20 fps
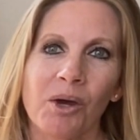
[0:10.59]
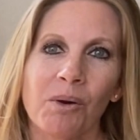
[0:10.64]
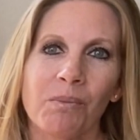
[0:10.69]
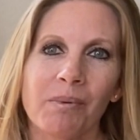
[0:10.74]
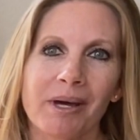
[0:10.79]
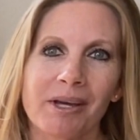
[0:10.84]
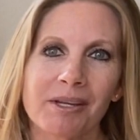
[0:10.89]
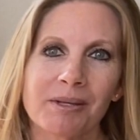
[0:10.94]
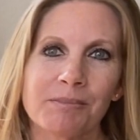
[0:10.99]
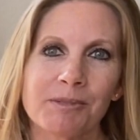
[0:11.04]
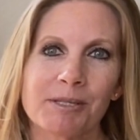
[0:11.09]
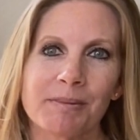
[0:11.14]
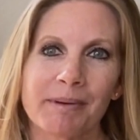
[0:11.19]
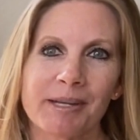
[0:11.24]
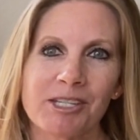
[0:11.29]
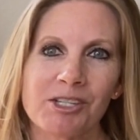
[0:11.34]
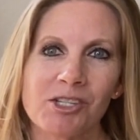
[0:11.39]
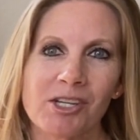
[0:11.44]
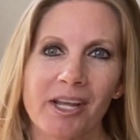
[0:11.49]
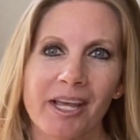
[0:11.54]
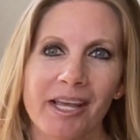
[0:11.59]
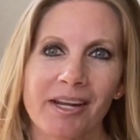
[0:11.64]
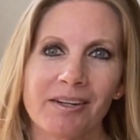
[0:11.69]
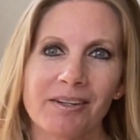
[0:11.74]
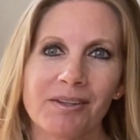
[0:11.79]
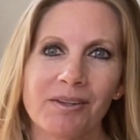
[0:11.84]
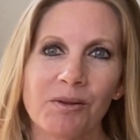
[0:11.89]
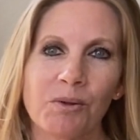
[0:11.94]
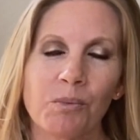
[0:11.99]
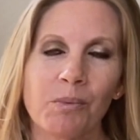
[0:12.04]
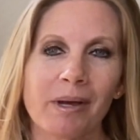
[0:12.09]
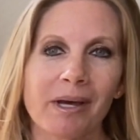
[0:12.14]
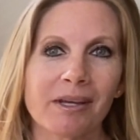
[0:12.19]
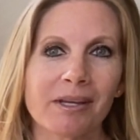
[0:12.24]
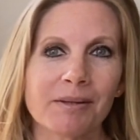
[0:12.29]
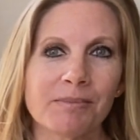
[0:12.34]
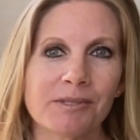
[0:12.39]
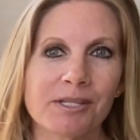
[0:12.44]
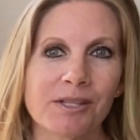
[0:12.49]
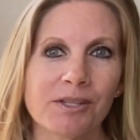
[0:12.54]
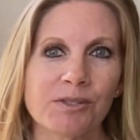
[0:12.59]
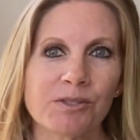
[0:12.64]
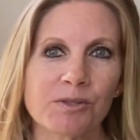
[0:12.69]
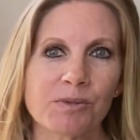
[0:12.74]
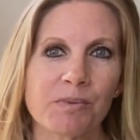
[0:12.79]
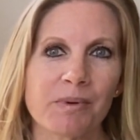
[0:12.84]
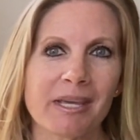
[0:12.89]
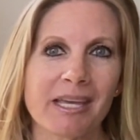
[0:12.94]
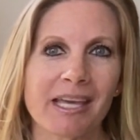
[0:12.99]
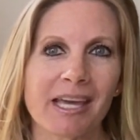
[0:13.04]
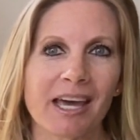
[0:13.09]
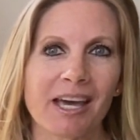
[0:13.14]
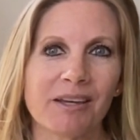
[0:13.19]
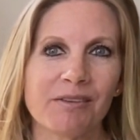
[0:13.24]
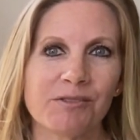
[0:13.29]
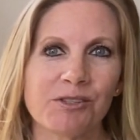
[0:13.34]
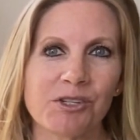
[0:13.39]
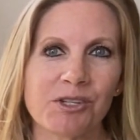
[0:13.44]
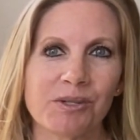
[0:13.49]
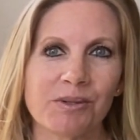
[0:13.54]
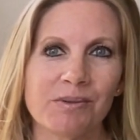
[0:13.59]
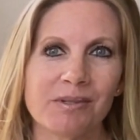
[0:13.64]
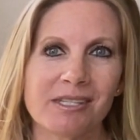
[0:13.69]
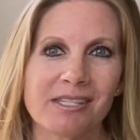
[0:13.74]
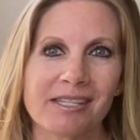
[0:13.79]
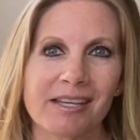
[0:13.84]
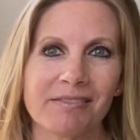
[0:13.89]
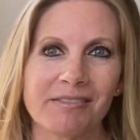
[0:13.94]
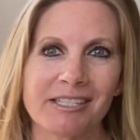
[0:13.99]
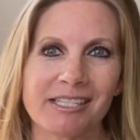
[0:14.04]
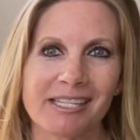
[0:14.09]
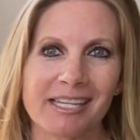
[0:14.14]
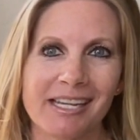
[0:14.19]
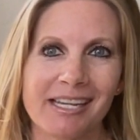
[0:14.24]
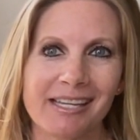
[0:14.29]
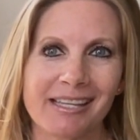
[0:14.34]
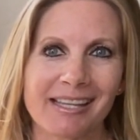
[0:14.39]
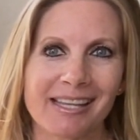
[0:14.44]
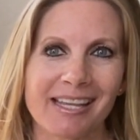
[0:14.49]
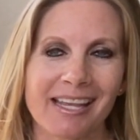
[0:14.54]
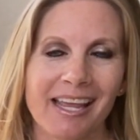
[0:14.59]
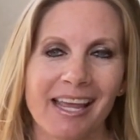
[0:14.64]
Welcome to my channel. Welcome to this week of June 17th.